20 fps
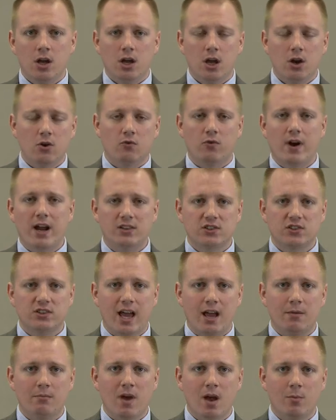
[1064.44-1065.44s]
erase
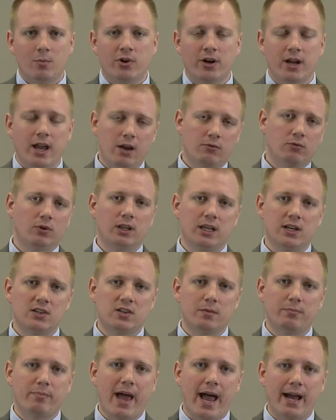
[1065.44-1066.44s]
that memory and release
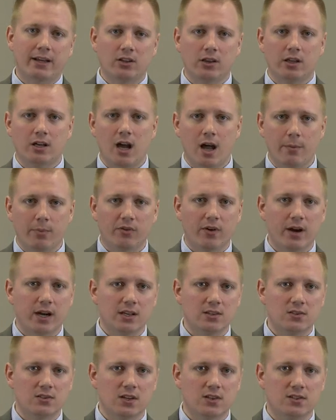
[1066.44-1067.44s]
it back to the
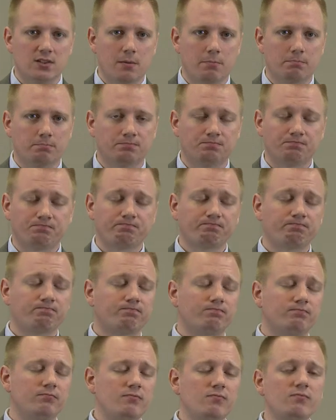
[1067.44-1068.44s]
operating system.
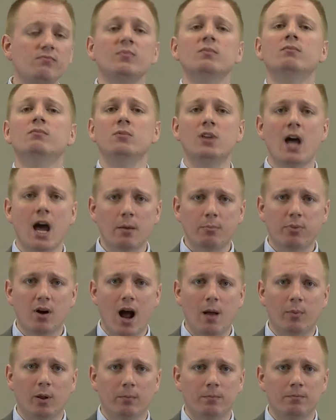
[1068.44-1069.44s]
Not a
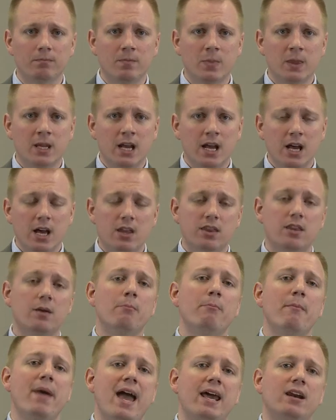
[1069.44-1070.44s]
problem. The
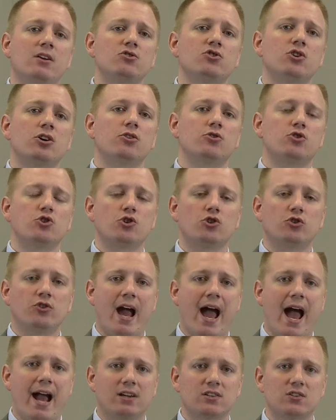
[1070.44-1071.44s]
manager
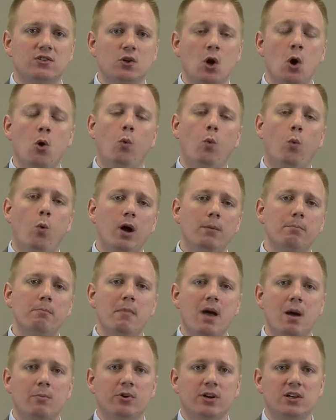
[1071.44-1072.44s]
tracks what
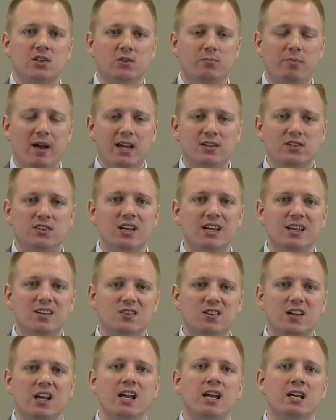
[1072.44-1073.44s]
memory space
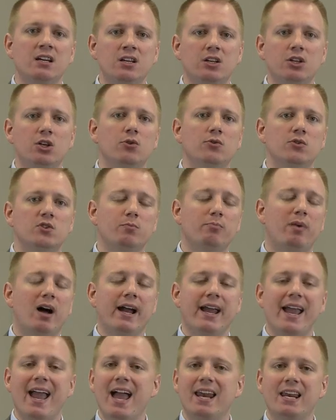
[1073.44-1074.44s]
is in use
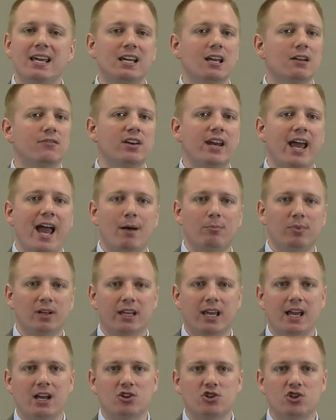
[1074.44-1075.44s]
by any given
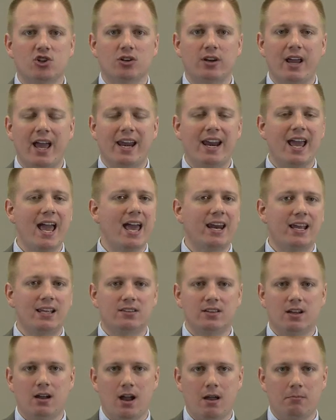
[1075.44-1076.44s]
application at any
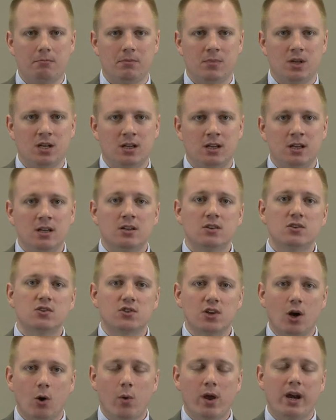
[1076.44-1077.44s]
time.
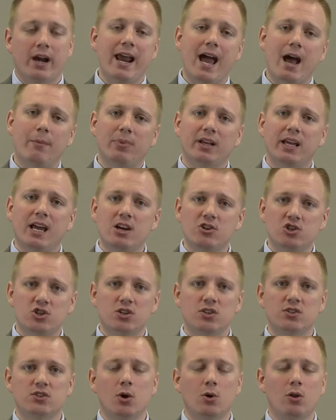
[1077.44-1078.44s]
So when an
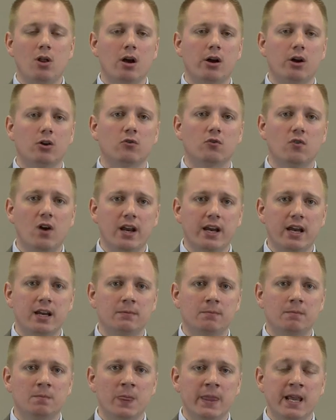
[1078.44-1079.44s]
application is no longer
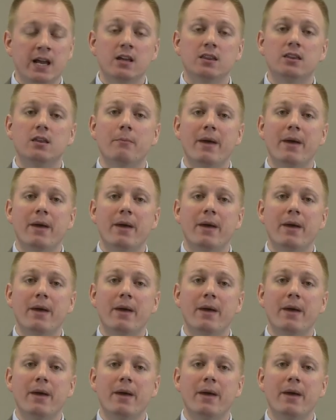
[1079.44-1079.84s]
running, the